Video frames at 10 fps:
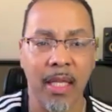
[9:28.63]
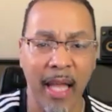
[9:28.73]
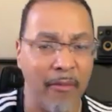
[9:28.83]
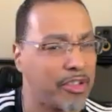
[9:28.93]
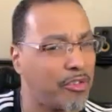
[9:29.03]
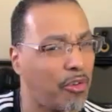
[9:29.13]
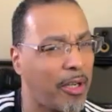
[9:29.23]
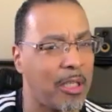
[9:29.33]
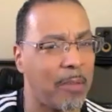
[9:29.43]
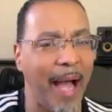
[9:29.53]
He never
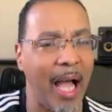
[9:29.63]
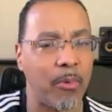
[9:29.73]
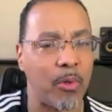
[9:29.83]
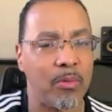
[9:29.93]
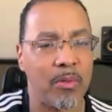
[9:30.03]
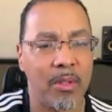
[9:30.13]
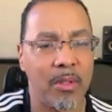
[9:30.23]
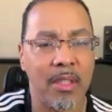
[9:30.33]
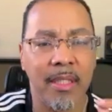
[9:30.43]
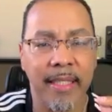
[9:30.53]
saw it in the Bible.
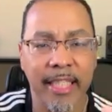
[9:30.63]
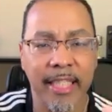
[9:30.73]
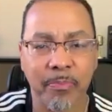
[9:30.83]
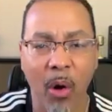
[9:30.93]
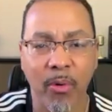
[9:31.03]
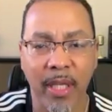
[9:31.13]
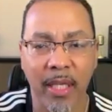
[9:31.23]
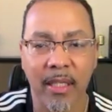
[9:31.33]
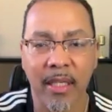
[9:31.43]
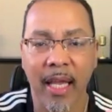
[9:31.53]
He spoke
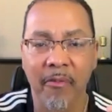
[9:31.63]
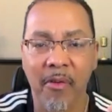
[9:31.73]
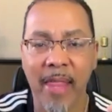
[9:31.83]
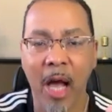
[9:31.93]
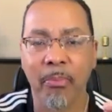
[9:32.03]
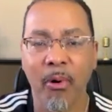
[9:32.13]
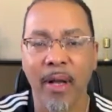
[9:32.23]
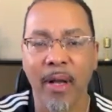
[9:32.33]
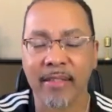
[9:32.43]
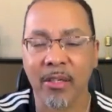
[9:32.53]
it. And from that
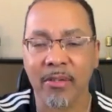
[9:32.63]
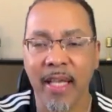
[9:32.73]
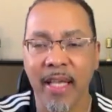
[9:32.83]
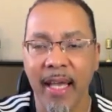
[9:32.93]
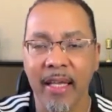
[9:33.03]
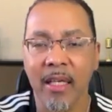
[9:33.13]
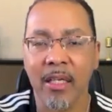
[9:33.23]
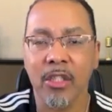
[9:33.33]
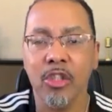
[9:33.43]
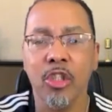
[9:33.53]
point, I said, okay,
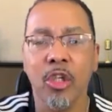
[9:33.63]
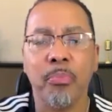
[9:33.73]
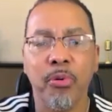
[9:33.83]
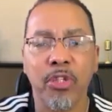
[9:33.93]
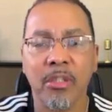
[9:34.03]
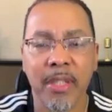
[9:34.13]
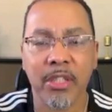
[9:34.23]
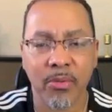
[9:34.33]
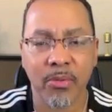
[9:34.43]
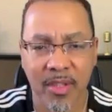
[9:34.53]
you're pushing
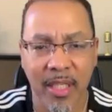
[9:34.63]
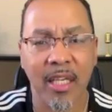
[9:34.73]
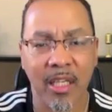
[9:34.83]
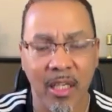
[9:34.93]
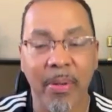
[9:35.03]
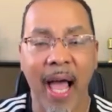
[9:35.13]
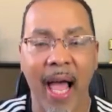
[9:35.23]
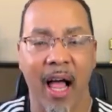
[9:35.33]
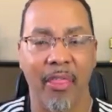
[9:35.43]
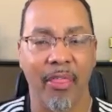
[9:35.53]
me to a singular
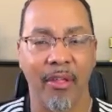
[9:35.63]
path.